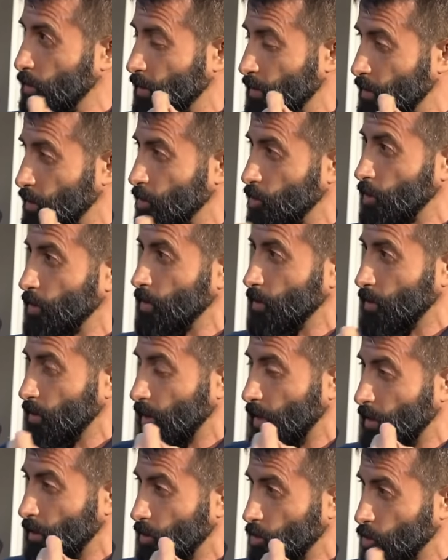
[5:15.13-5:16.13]

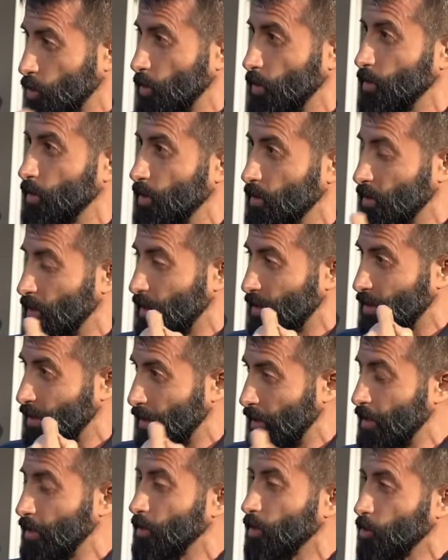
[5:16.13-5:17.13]
decisions and the choices that
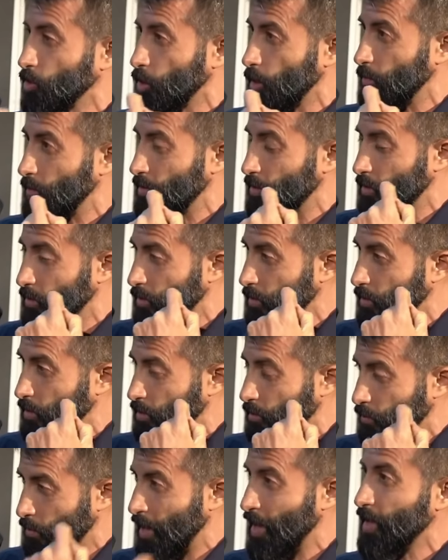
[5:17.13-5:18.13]
the leadership
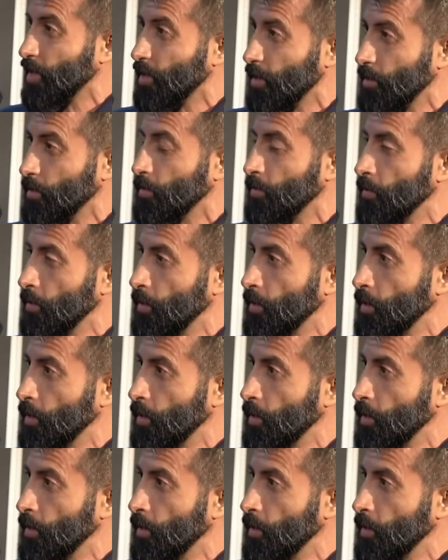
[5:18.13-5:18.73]
is making,